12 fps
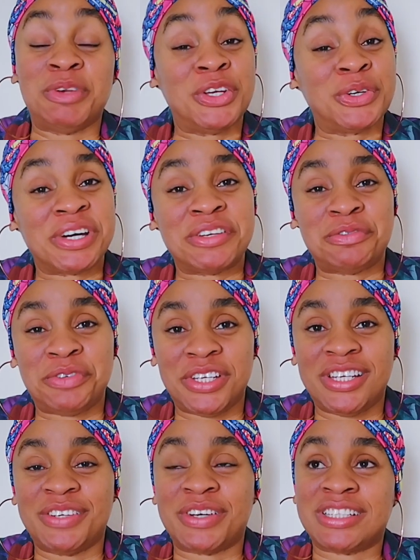Neo and
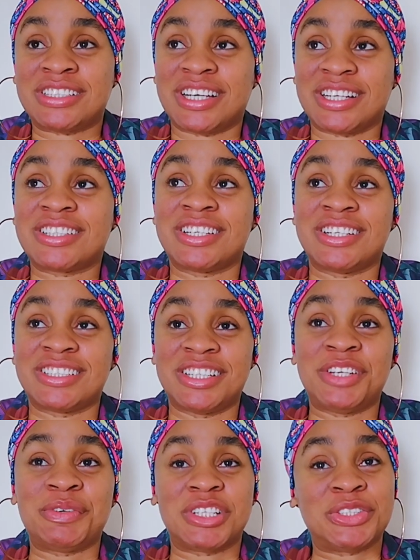V, at Thursday,
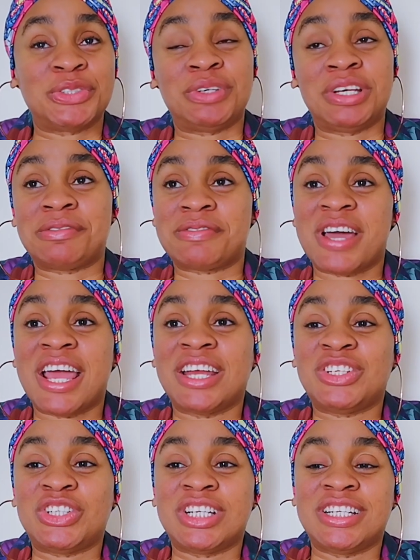they were still really fine,
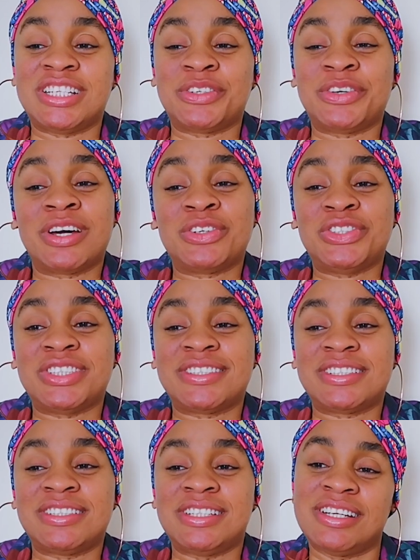chilling. They were now just
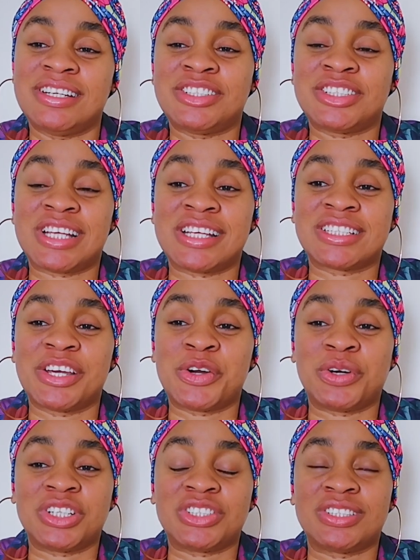staying, just asking
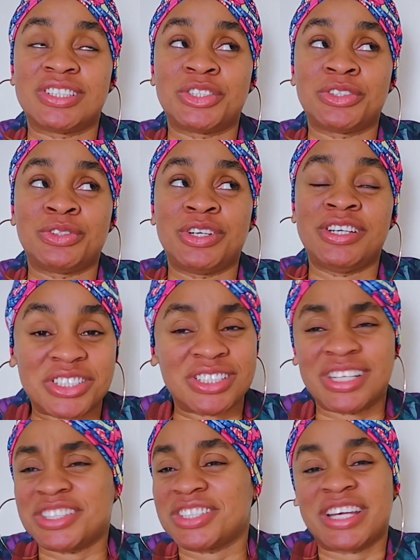questions. So
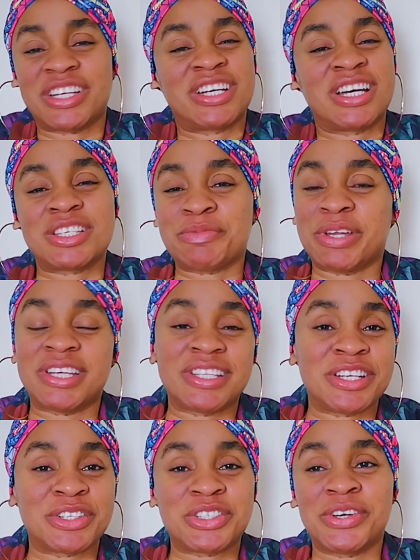she's like, you can ask me anything,
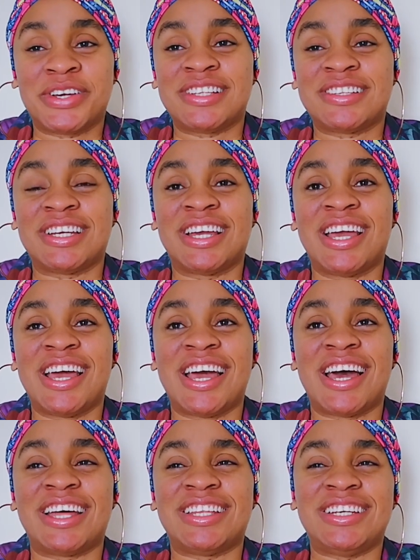I'll tell you anything.
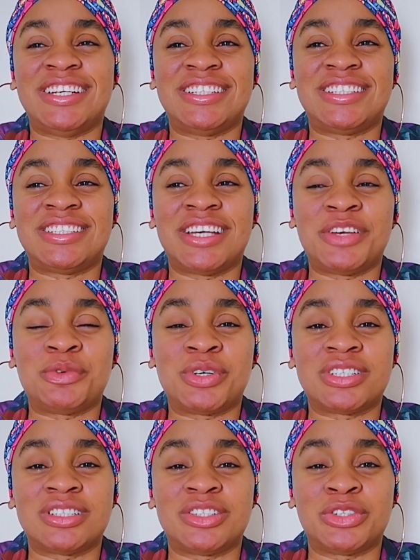And then he said,
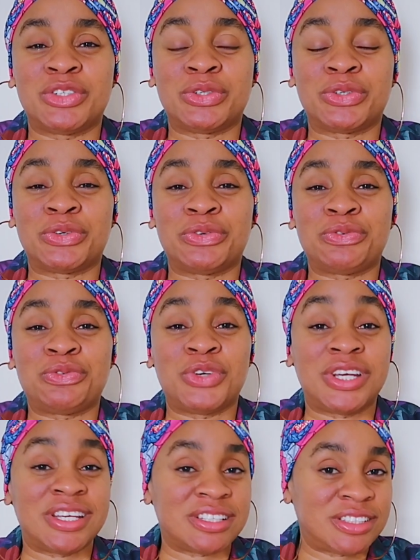what's the
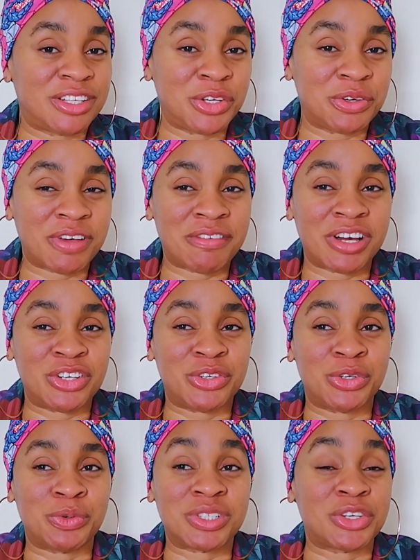freakiest thing you've ever done,
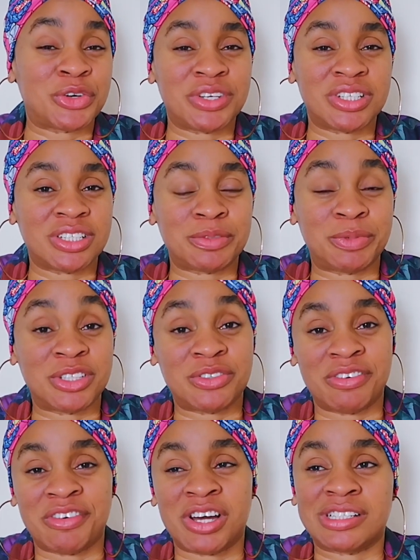or what's the craziest place
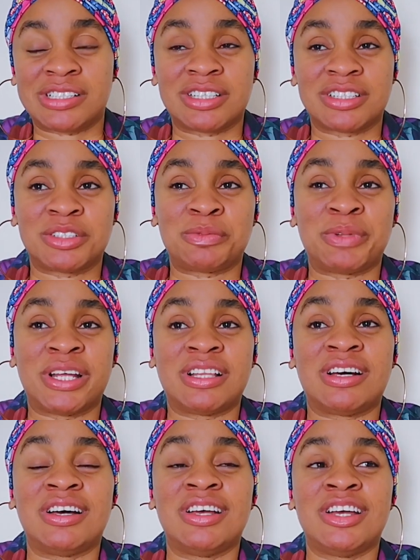you've ever had sex, or something like that.